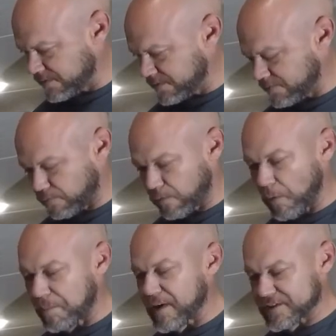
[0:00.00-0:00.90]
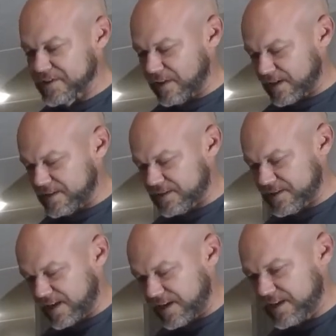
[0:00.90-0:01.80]
robust, let's
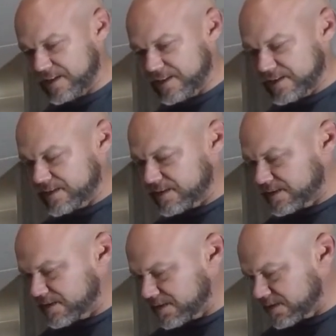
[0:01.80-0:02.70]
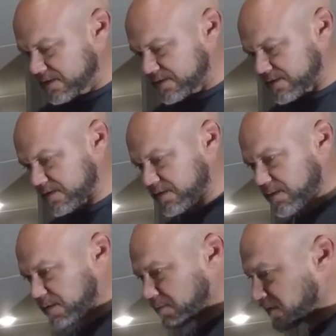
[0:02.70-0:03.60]
say. So I'm
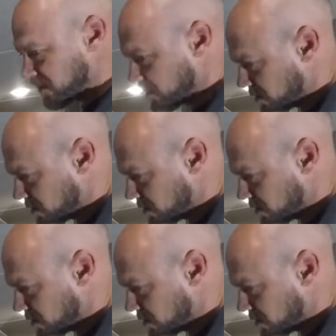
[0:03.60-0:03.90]
going to be